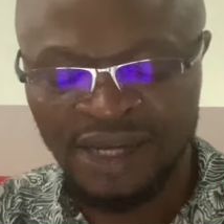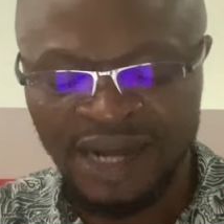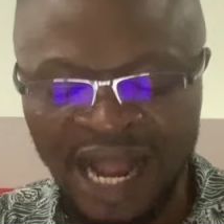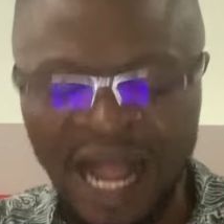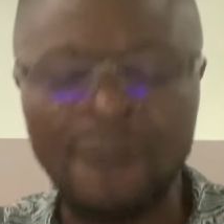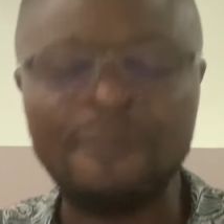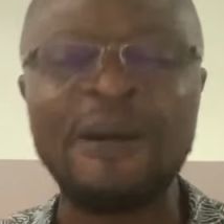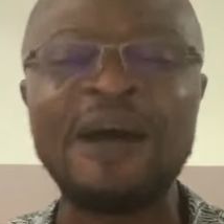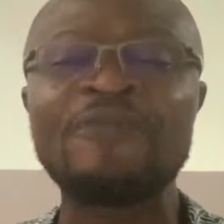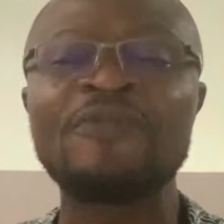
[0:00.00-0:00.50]

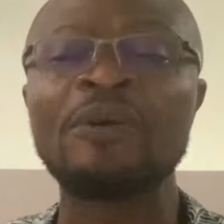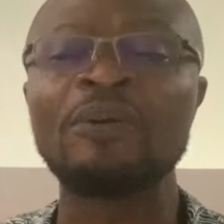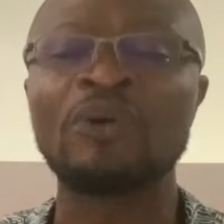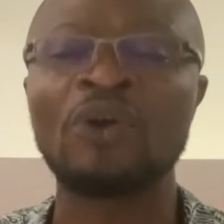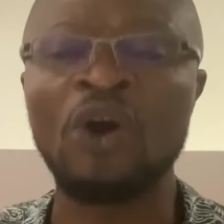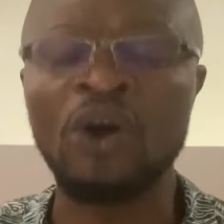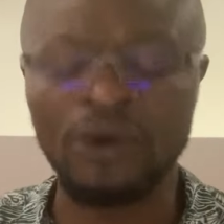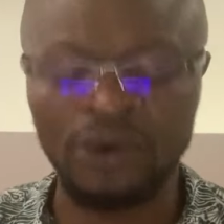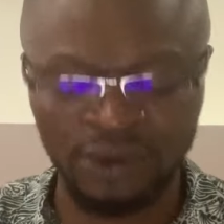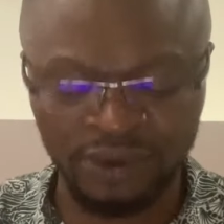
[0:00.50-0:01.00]
Apart from
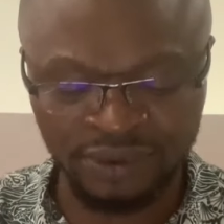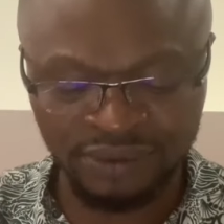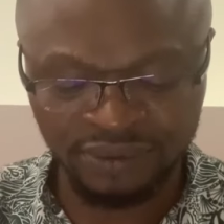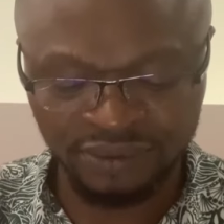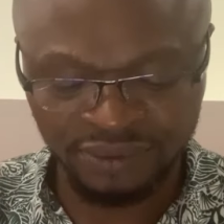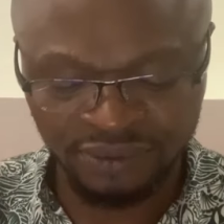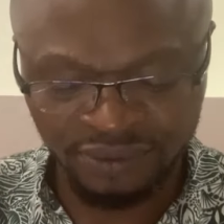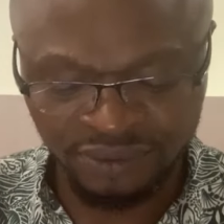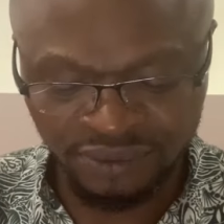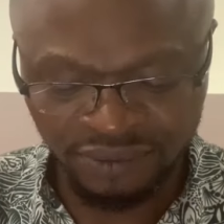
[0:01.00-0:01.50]
Conor,
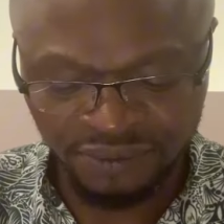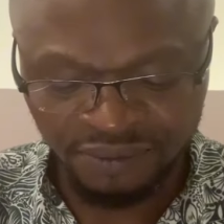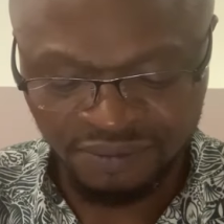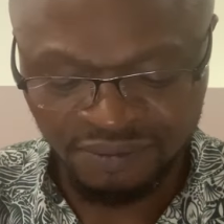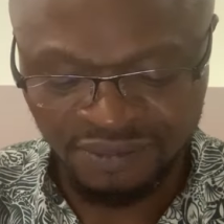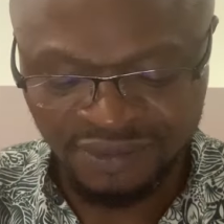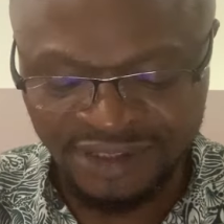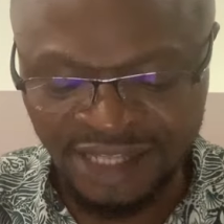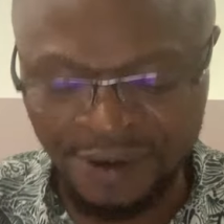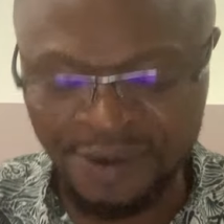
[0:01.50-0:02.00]

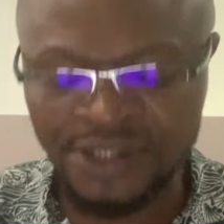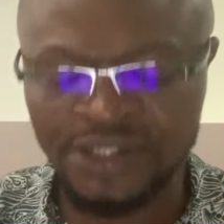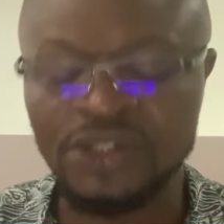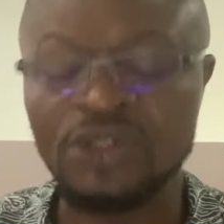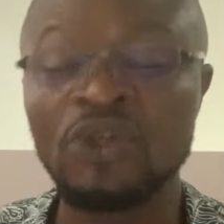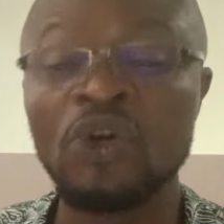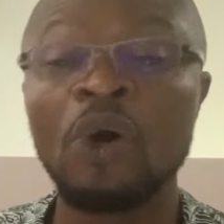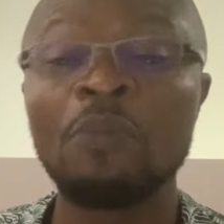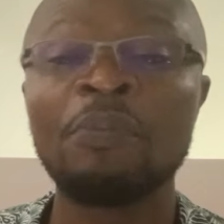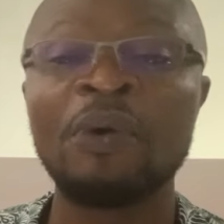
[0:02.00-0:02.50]
there is
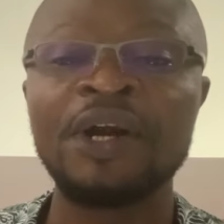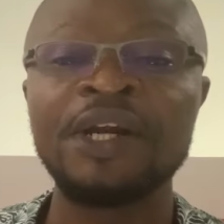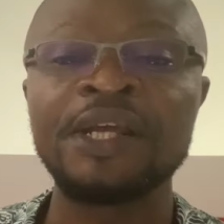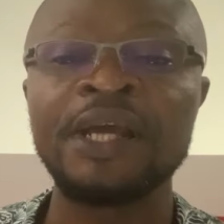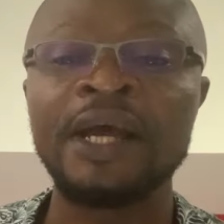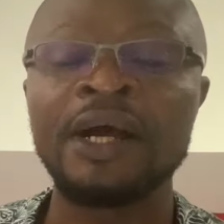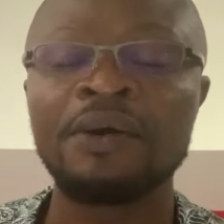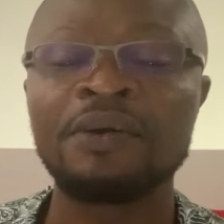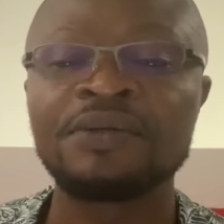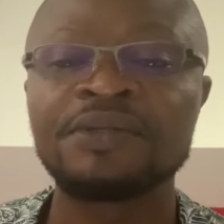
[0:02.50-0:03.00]
nobody
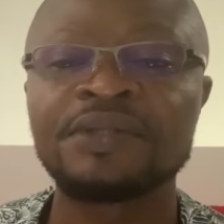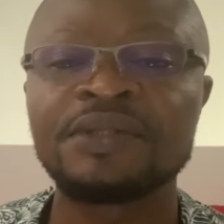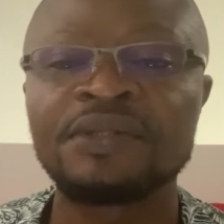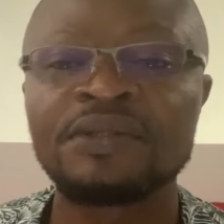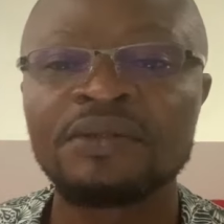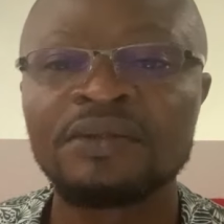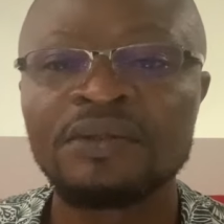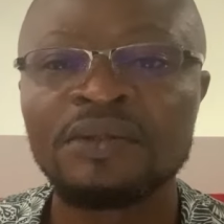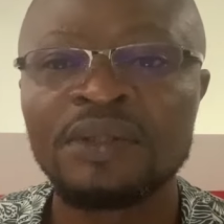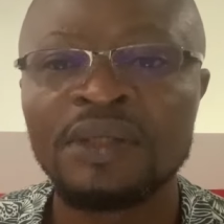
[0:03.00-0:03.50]
else.
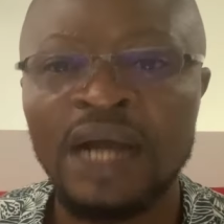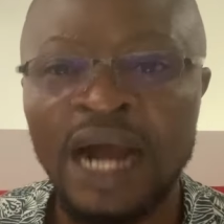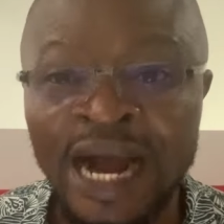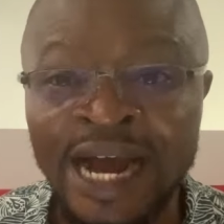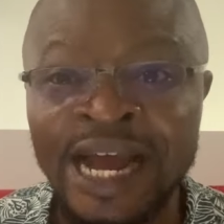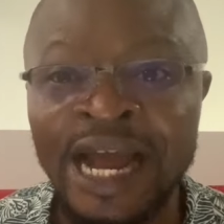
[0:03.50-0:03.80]
I